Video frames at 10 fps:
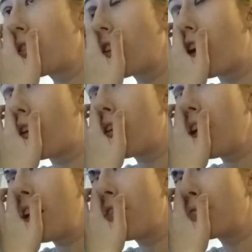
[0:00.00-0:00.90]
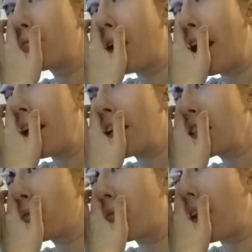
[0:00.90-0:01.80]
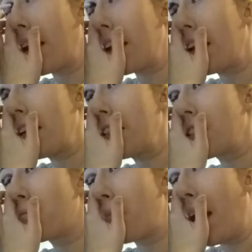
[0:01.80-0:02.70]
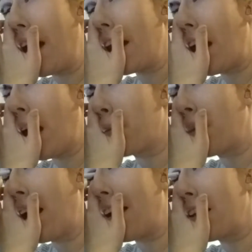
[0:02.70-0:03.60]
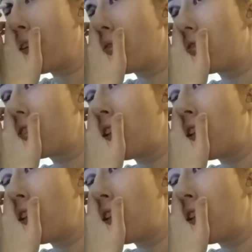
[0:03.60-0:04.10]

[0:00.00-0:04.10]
Sorry if my explaining is bad. I'm kind of